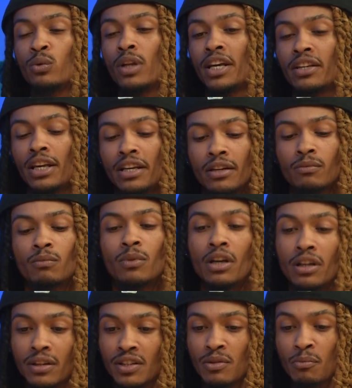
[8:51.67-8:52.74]
Like they can
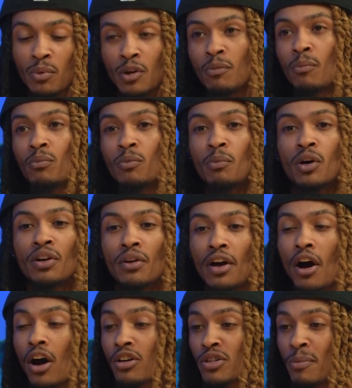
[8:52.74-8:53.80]
put in
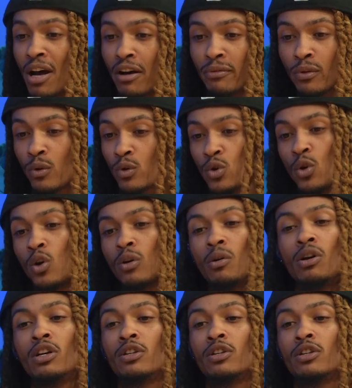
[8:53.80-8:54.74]
some headphones or